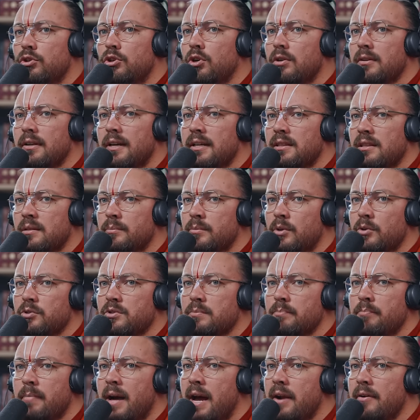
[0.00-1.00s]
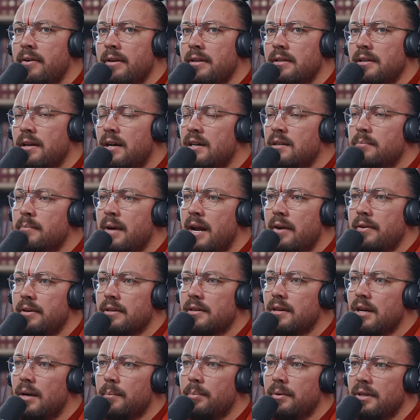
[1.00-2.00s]
look like the most married
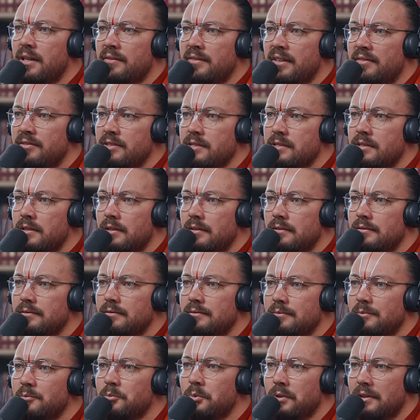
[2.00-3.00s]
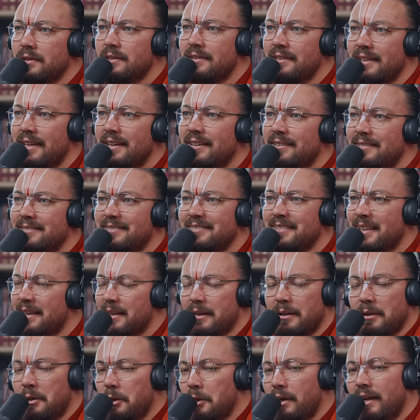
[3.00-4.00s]
unmarried couple I've ever seen. But yeah, yeah
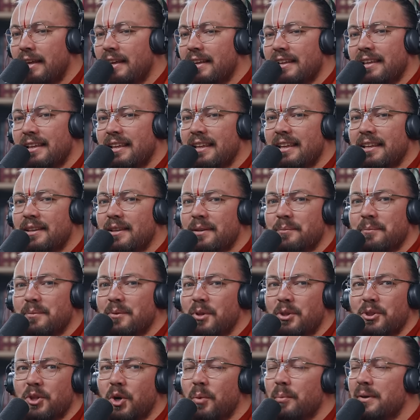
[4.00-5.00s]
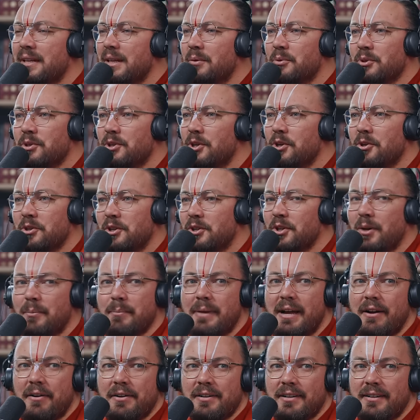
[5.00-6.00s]
like thank you. nobody would know you're not
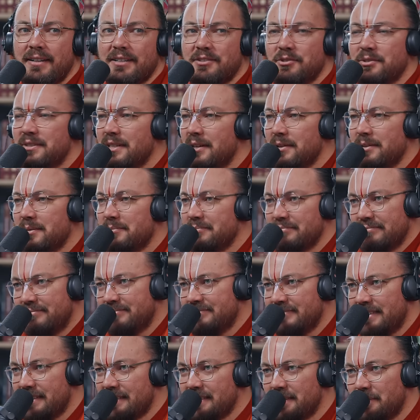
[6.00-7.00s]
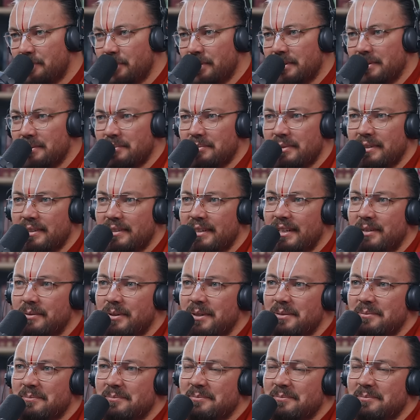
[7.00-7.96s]
married unless yeah. you tell them. That's the point. But anyway,